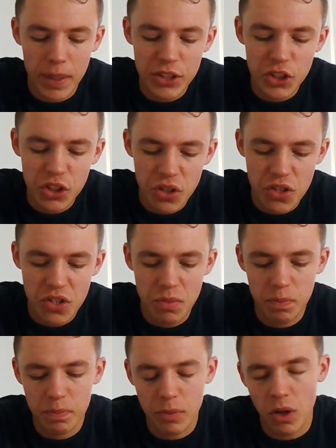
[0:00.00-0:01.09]
He just
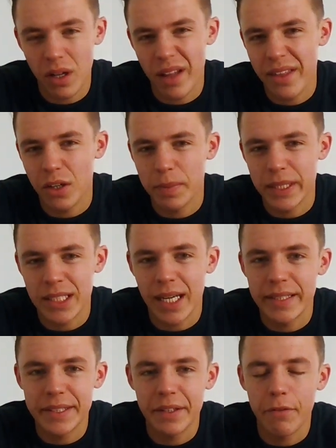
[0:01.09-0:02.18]
got a little bit
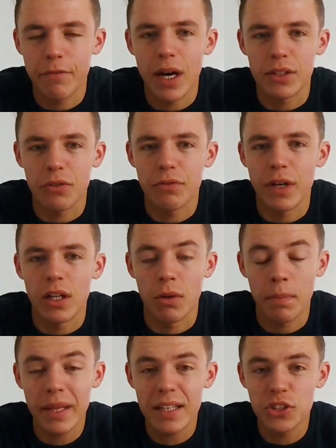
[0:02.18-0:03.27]
tired in the final furlong,
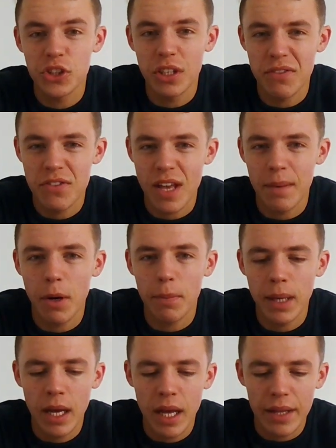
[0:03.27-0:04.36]
but that should have set him up
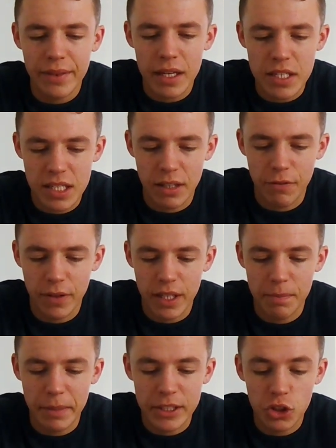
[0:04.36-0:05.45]
nicely for this.
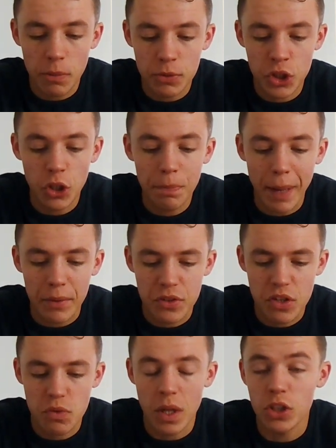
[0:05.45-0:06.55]
Being dropped £2
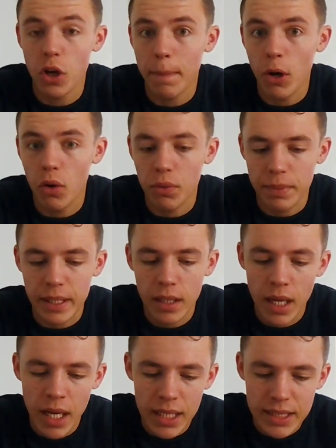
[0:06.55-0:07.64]
as well, Rob Hornby
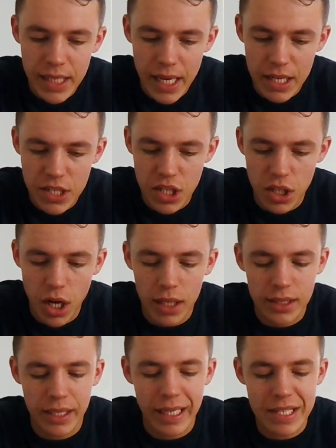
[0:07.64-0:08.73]
takes the ride,
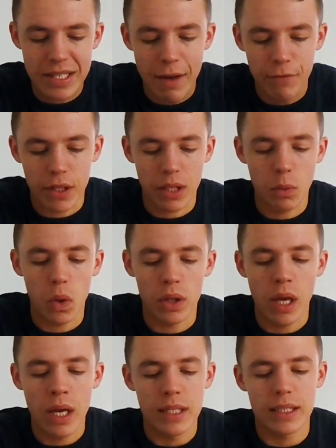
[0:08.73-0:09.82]
and he's definitely one
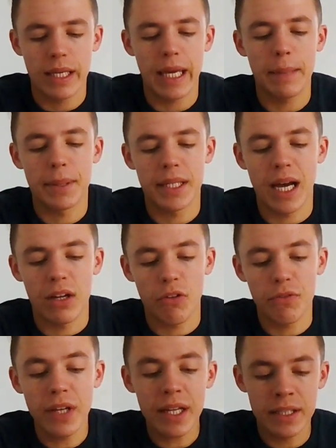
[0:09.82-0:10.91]
to keep an eye on. Off
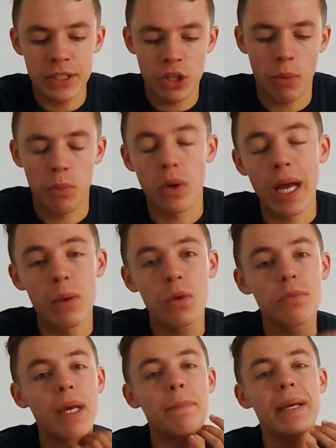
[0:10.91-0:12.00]
nearly top weight, it would
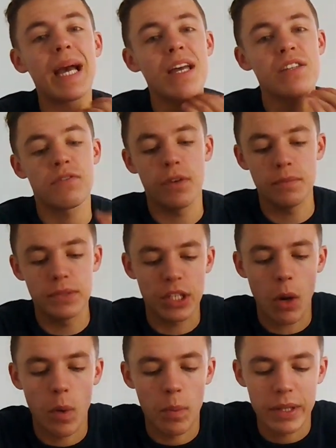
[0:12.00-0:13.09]
be a big ask for him to
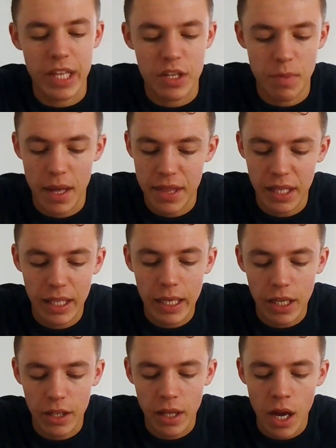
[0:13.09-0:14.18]
go and win this, but I think he
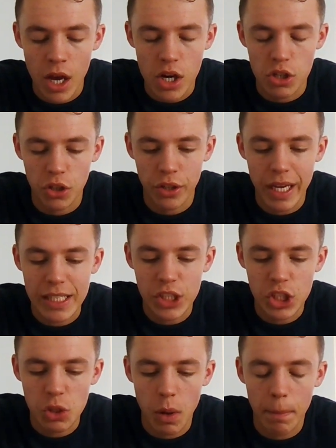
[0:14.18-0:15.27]
can run
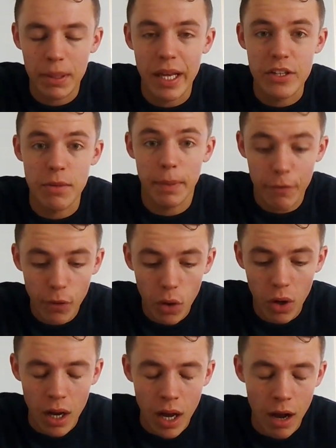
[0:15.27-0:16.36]
into a place. And
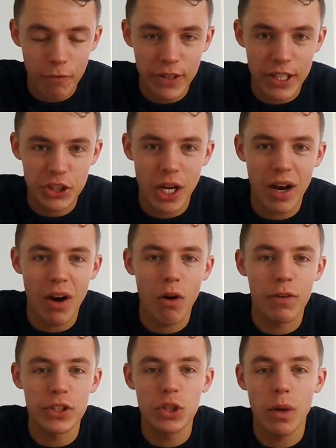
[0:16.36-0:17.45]
before I finish it
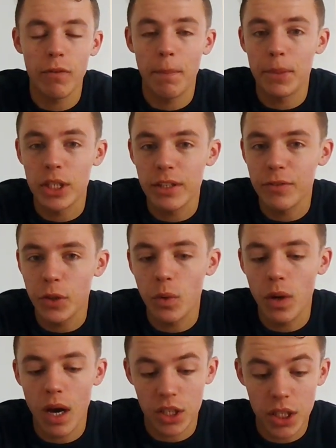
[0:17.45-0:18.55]
off, I do have a
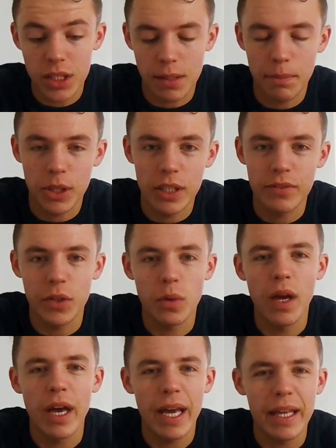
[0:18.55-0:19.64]
preview, a written
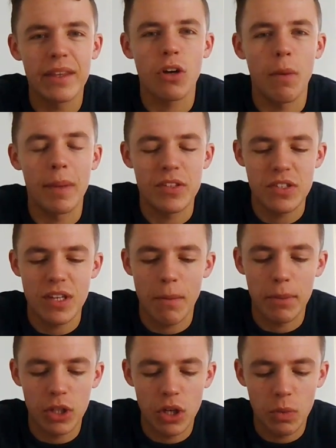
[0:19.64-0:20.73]
preview in the comments
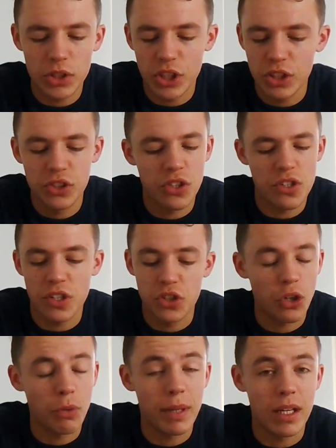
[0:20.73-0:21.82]
down below, which is just a
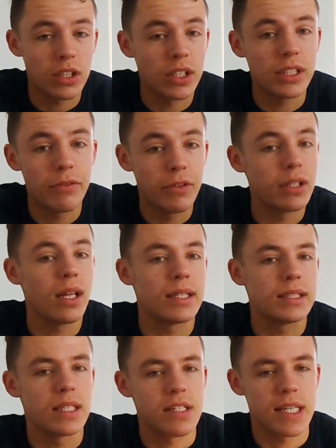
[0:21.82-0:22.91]
2-minute read. If you'd
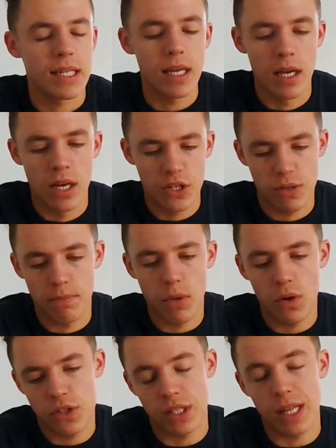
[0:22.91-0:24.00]
like to see some
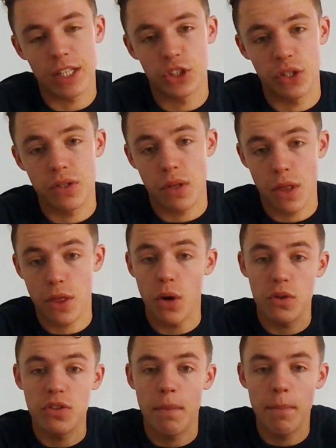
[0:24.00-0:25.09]
more selections and
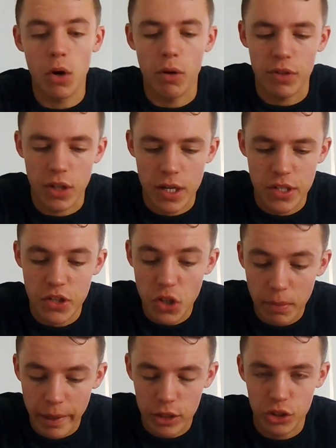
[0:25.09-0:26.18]
thoughts on more of the races,
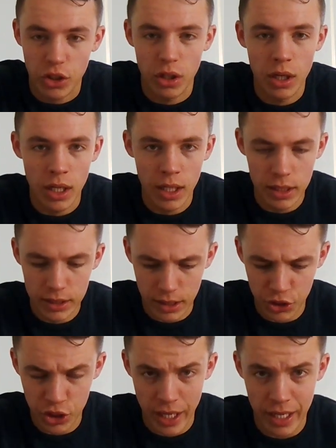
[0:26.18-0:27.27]
do make sure
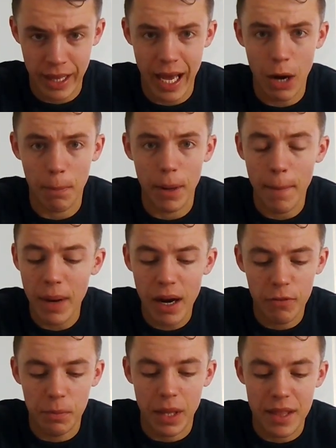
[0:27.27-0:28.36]
to check that out. But
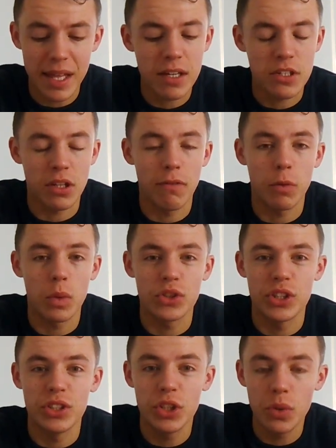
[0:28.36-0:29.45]
apart from that, thanks a lot for
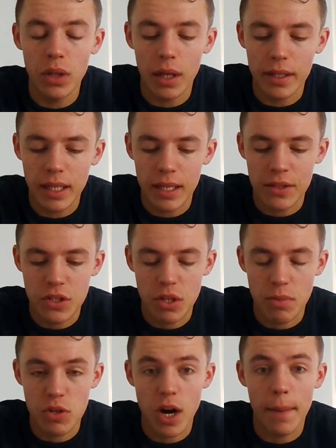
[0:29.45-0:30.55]
watching. Do like and
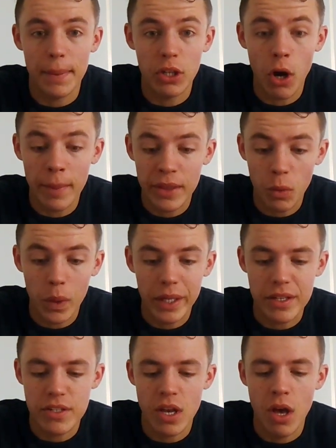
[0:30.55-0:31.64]
subscribe and comment the
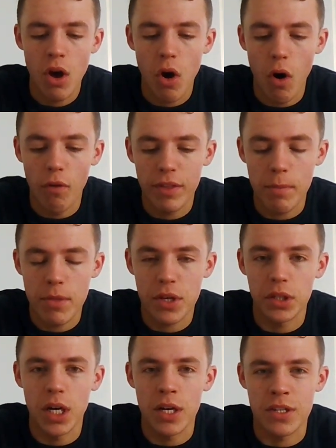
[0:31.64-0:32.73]
winners of them
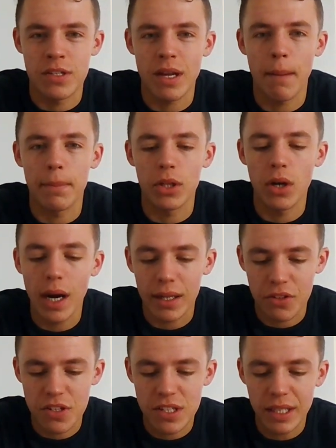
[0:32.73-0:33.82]
three races down below, and
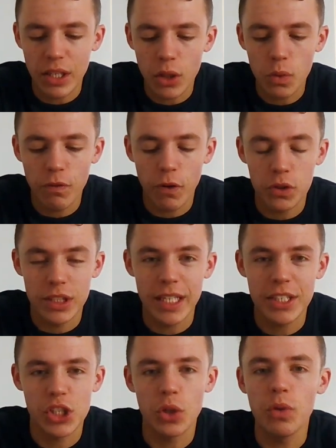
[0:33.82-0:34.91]
I'll see you for
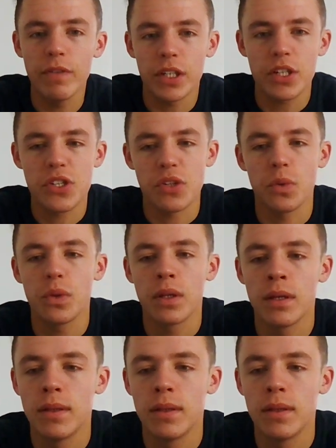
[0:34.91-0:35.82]
day two very soon.